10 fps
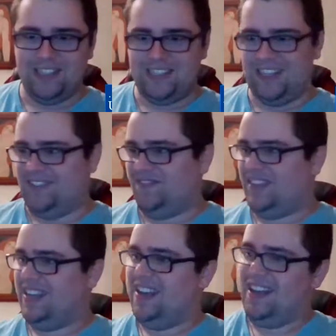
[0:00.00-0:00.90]
towards the
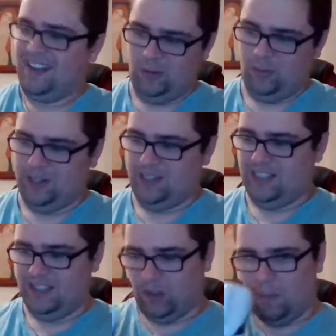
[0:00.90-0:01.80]
towards
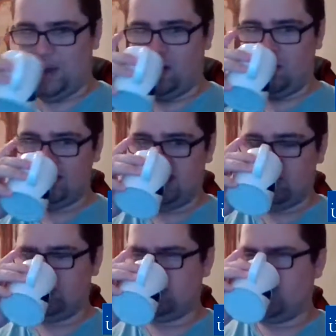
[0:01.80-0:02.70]
the topic of
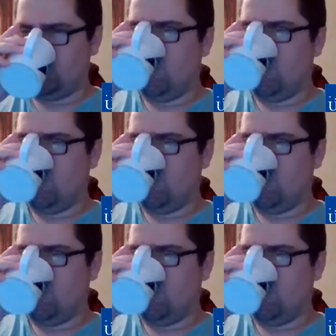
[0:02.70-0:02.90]
extension.